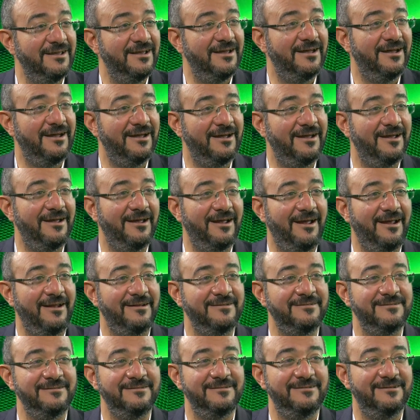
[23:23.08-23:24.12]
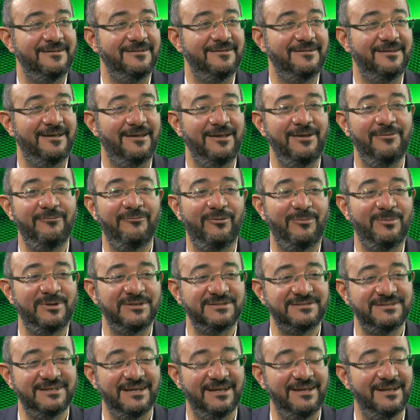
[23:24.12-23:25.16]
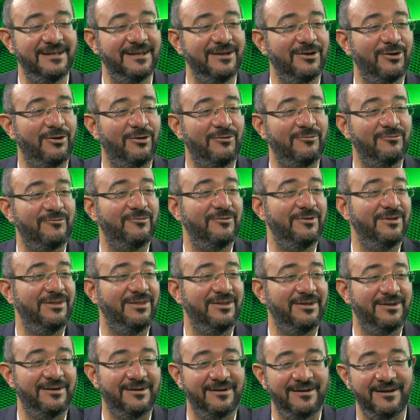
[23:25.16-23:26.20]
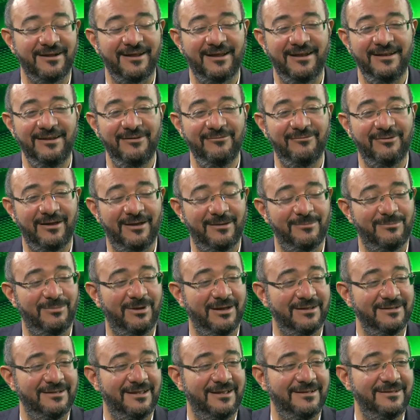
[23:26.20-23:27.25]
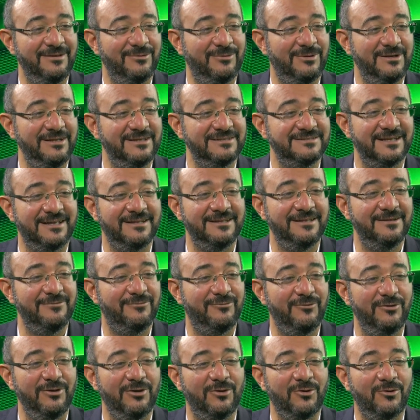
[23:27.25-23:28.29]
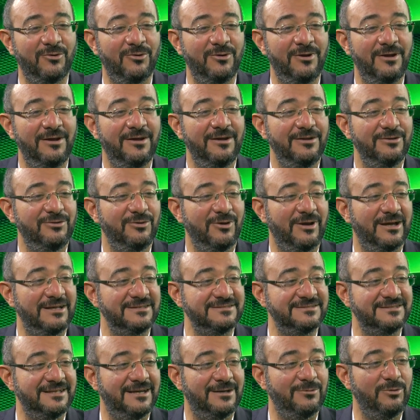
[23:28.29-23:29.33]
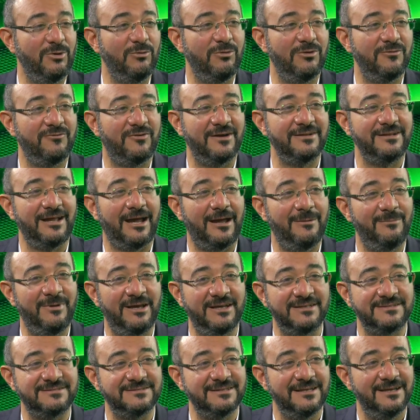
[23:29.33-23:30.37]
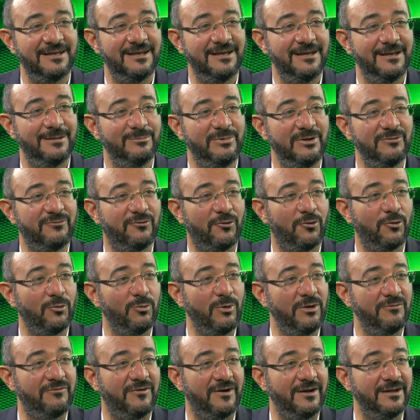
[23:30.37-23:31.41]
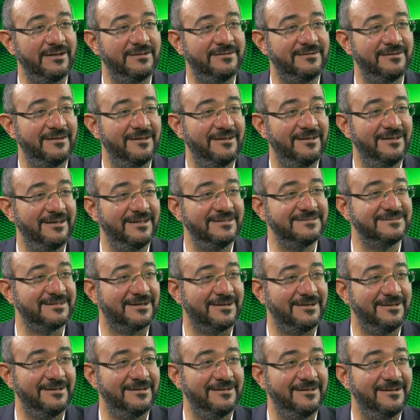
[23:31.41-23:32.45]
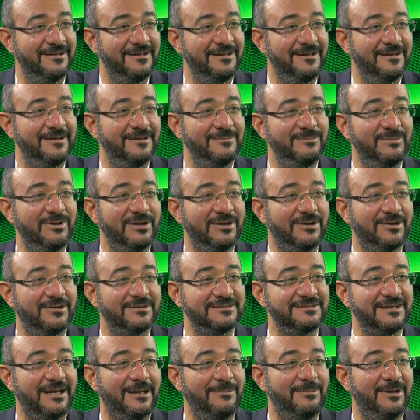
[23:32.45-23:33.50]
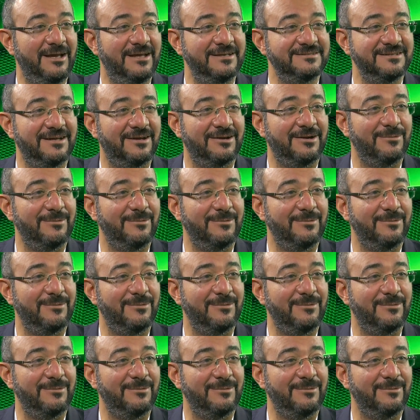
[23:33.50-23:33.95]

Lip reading: And the infamous saying of their Khalifa Baghdadi, when he said, if we go to Gaza, we will fight Hamas before we fight Israel, because Hamas are